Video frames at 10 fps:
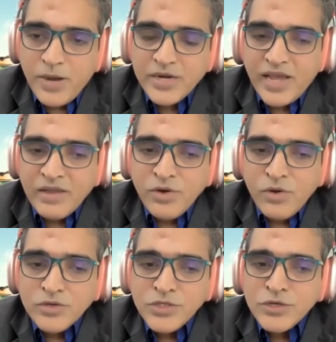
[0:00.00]
But I
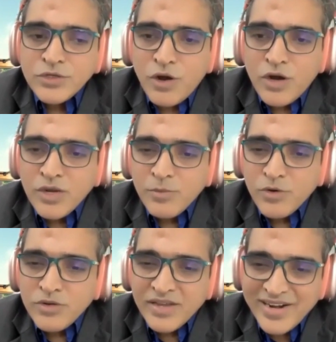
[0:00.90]
will also talk
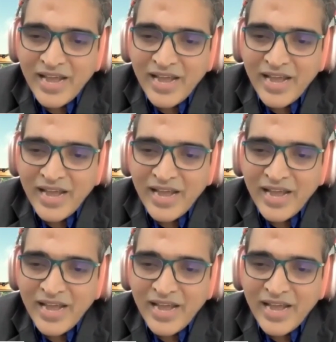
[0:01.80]
about the